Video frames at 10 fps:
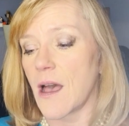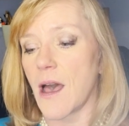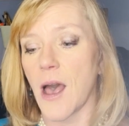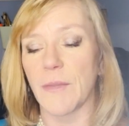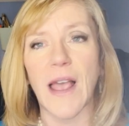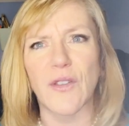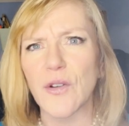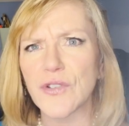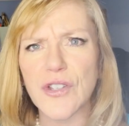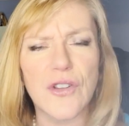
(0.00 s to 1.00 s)

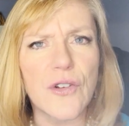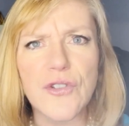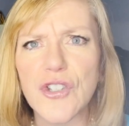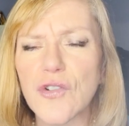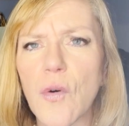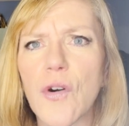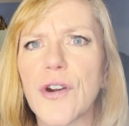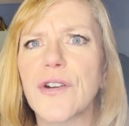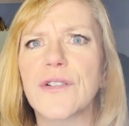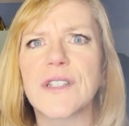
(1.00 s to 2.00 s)
Little
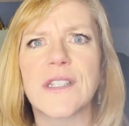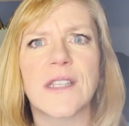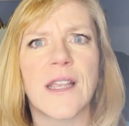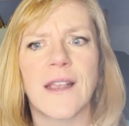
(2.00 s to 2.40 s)
stores.